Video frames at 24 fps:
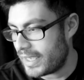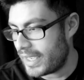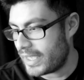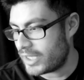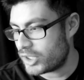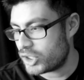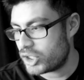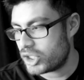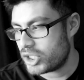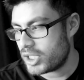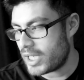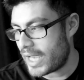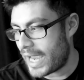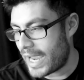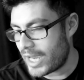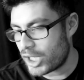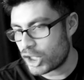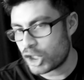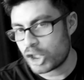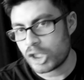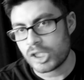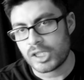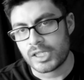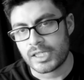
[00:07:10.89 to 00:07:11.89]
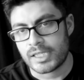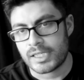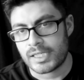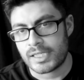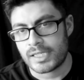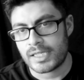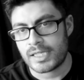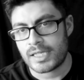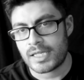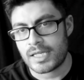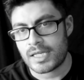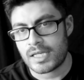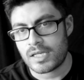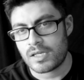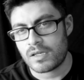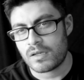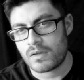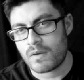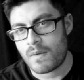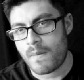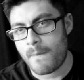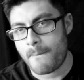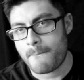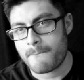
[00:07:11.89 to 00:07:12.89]
And she actually
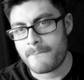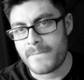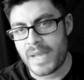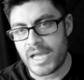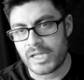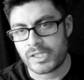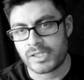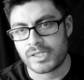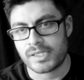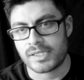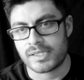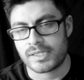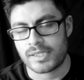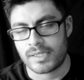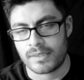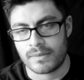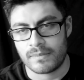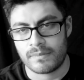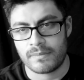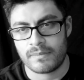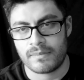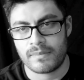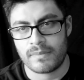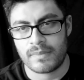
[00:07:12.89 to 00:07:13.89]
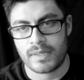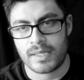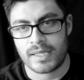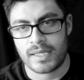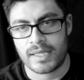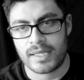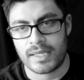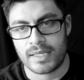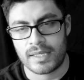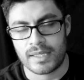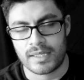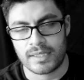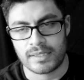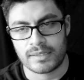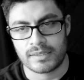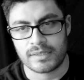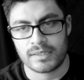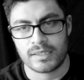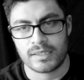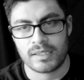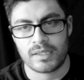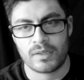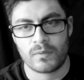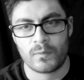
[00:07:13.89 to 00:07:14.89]
mentions him in
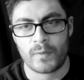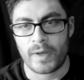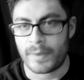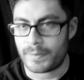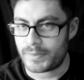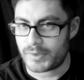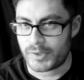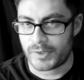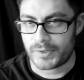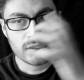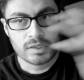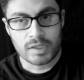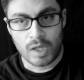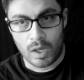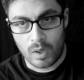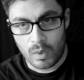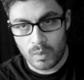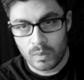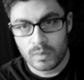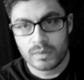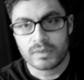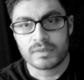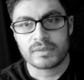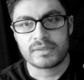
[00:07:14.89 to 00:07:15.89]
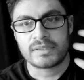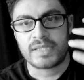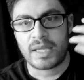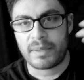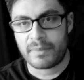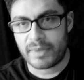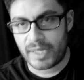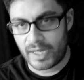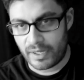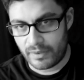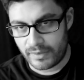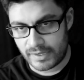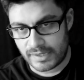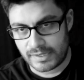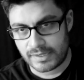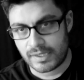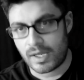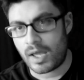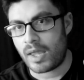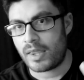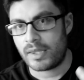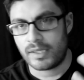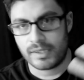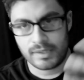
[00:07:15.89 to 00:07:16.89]
Rapture. So Debbie Harry
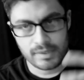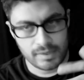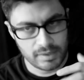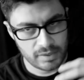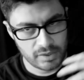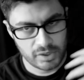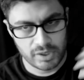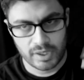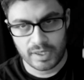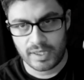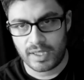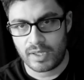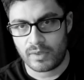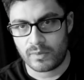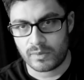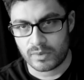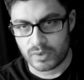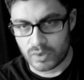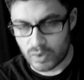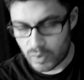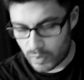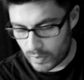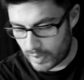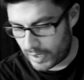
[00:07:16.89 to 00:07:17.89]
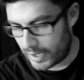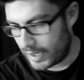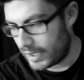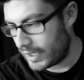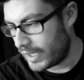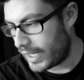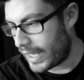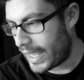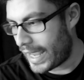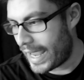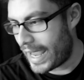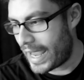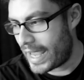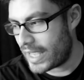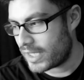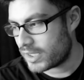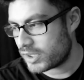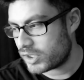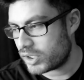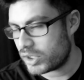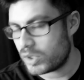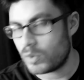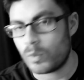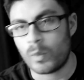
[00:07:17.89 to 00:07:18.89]
saw this. She thought it was great,
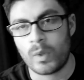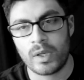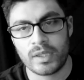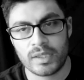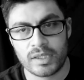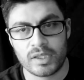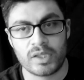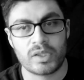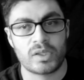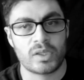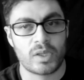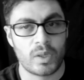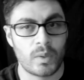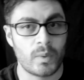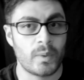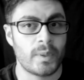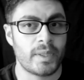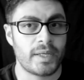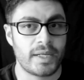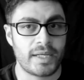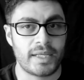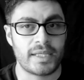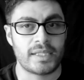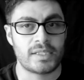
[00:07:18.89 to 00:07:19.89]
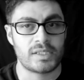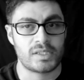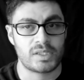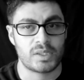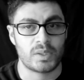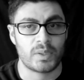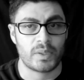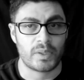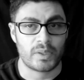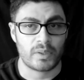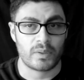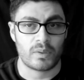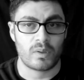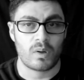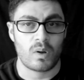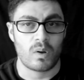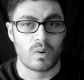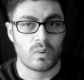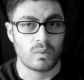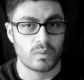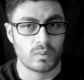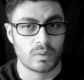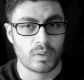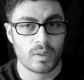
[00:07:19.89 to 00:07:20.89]
and she wanted it to go into her
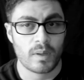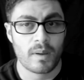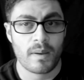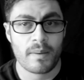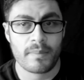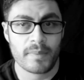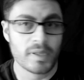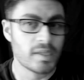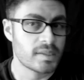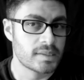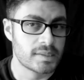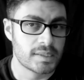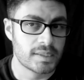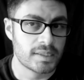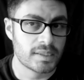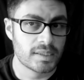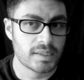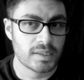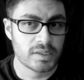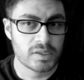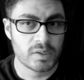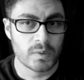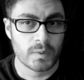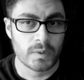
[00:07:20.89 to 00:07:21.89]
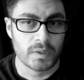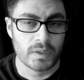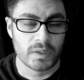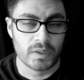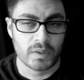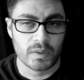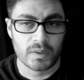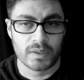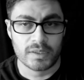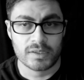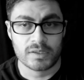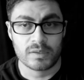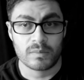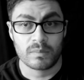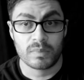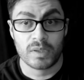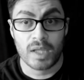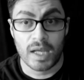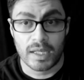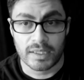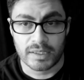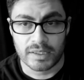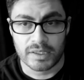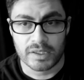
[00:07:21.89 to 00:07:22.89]
own music. She wanted it to go into
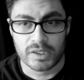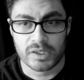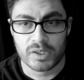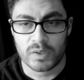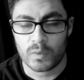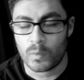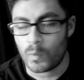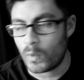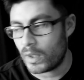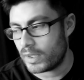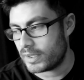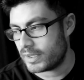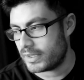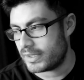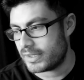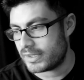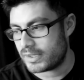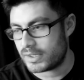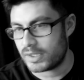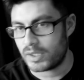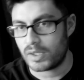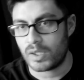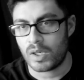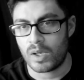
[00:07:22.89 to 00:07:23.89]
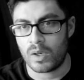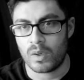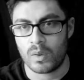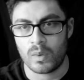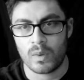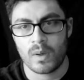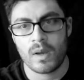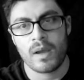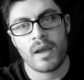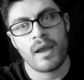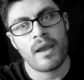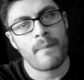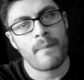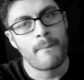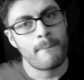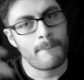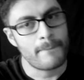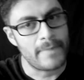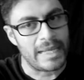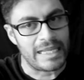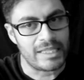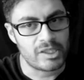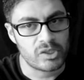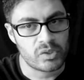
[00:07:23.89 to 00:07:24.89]
Blondie. She wanted it to go
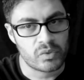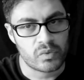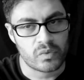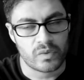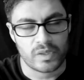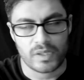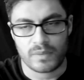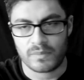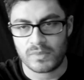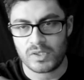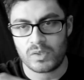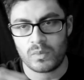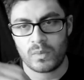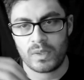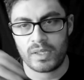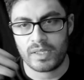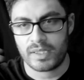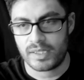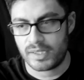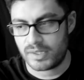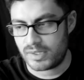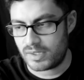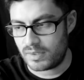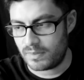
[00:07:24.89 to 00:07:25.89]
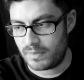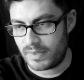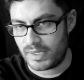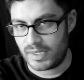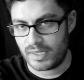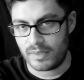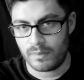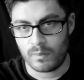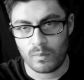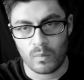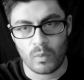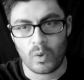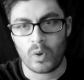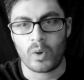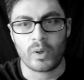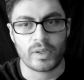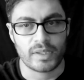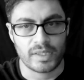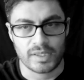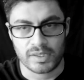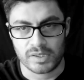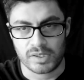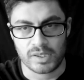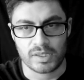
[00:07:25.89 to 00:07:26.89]
mainstream. She wanted it to be more
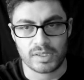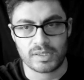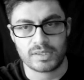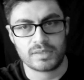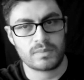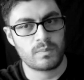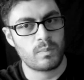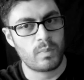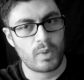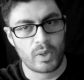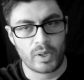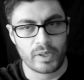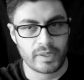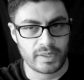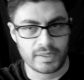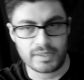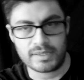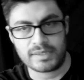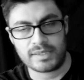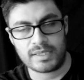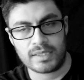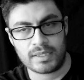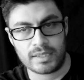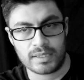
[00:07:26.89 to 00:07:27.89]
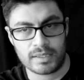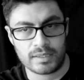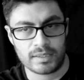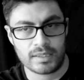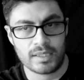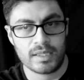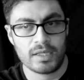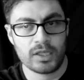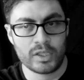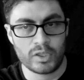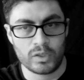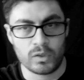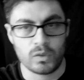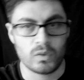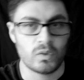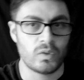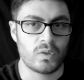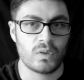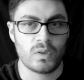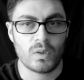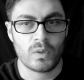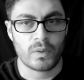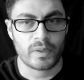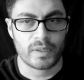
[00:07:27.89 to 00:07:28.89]
than just parties in New
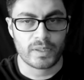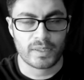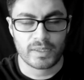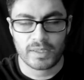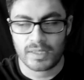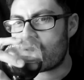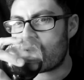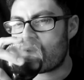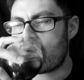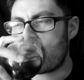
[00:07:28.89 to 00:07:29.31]
York.